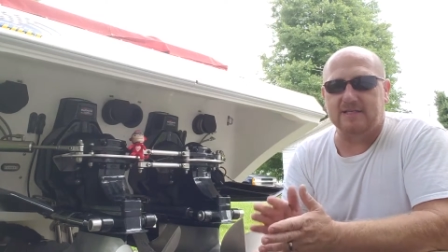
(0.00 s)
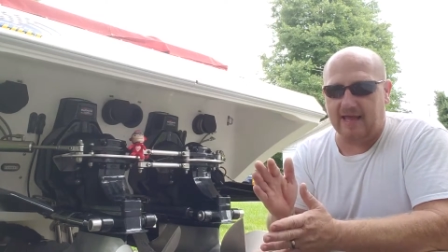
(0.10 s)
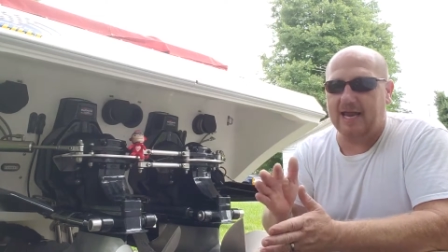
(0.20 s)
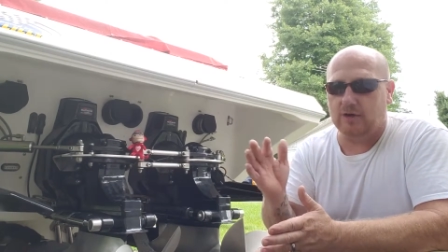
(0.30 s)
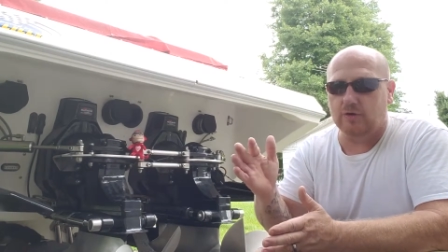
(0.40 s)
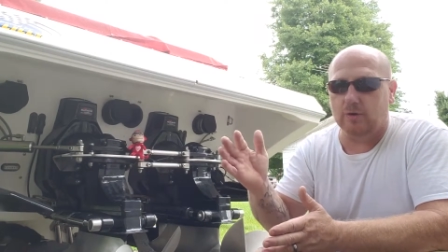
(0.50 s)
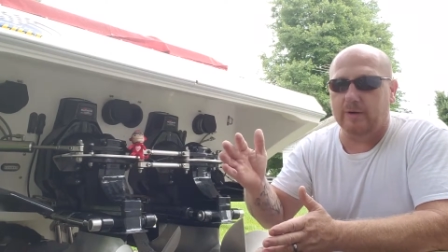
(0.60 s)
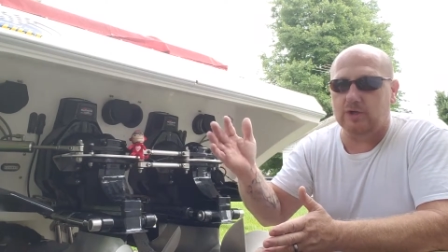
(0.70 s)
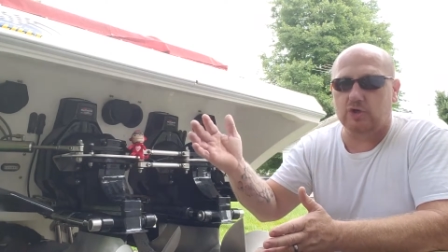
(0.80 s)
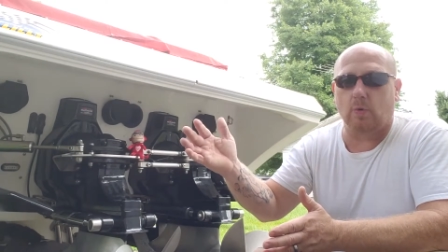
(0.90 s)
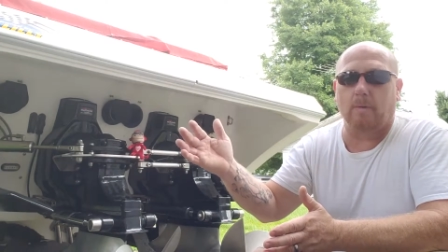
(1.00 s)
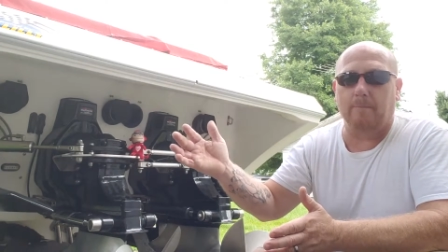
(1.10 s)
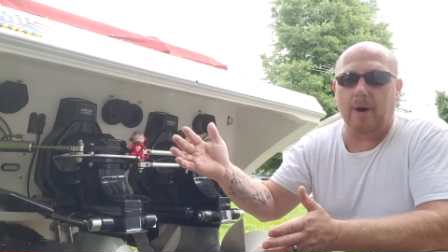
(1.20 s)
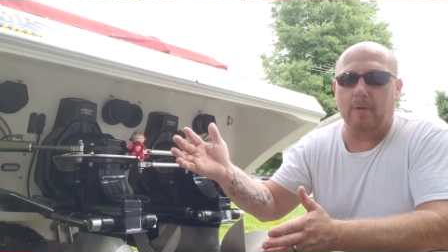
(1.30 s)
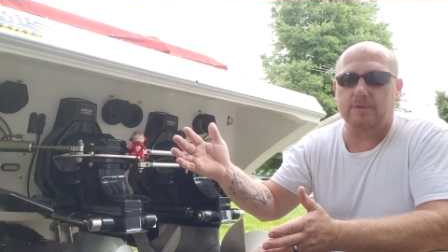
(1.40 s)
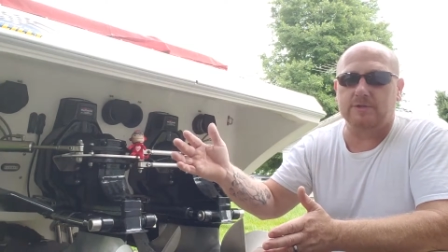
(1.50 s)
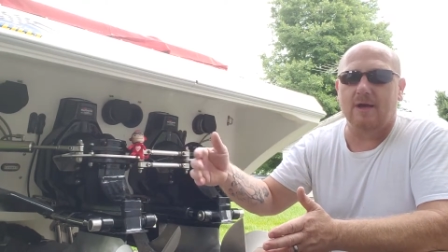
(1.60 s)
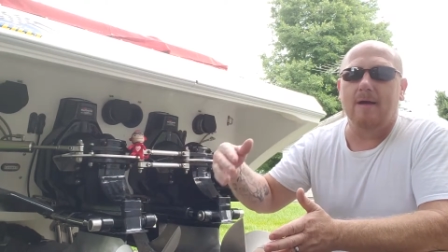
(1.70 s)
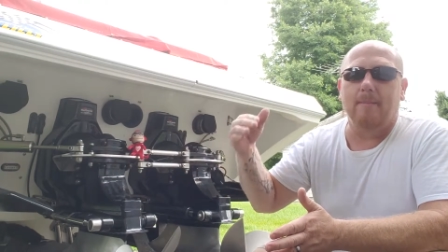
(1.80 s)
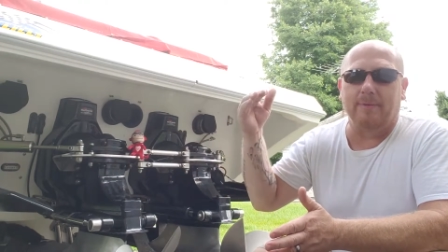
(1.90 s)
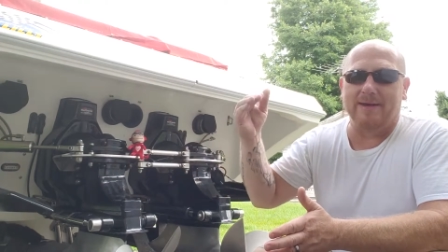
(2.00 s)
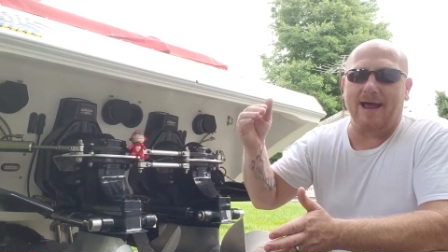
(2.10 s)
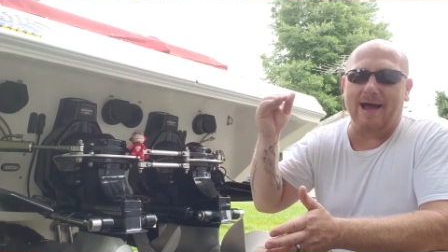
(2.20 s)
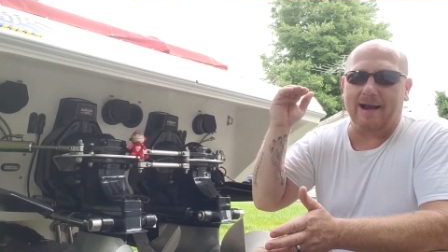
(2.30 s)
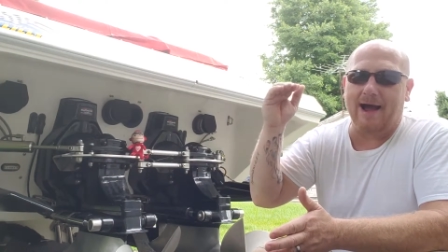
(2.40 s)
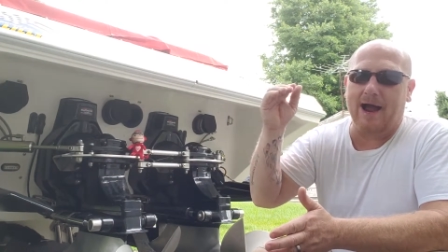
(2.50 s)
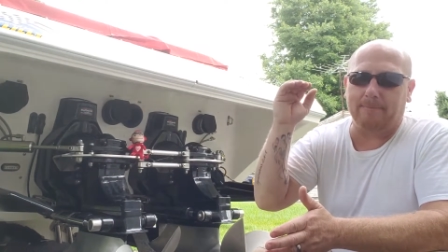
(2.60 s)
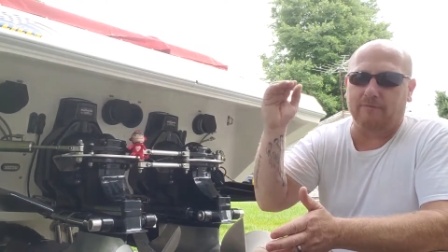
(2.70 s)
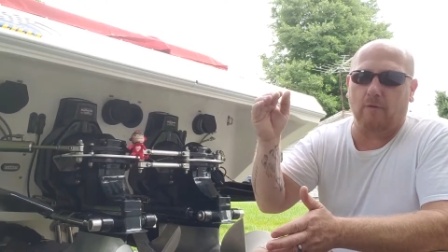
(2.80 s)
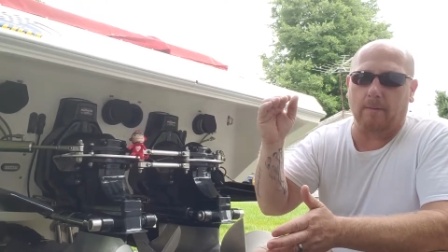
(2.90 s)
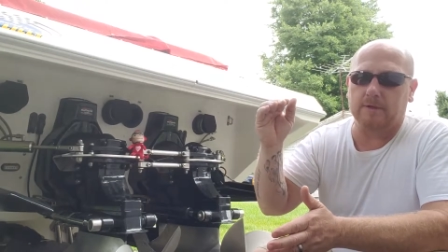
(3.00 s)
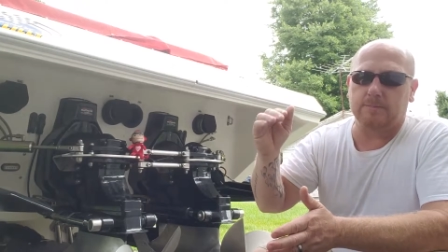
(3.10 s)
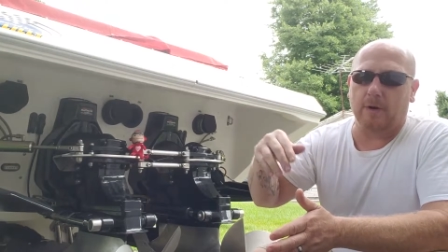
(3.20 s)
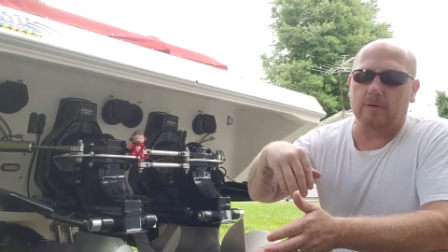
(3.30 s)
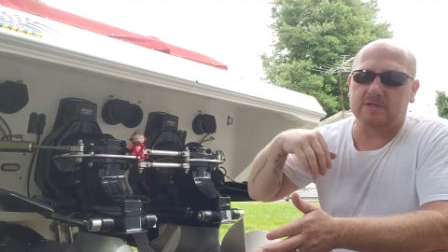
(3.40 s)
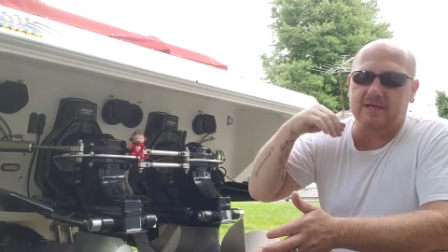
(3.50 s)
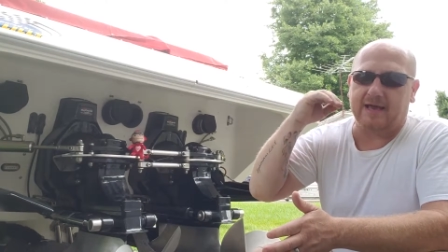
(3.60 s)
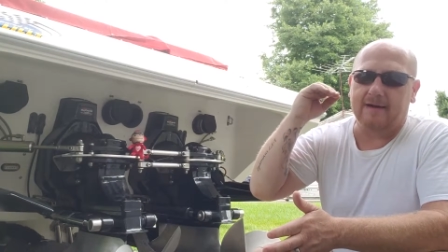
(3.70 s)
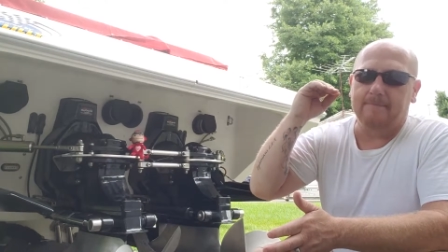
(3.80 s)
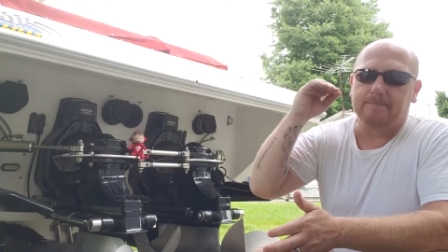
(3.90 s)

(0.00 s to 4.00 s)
They do insure boats, but not high performance boats that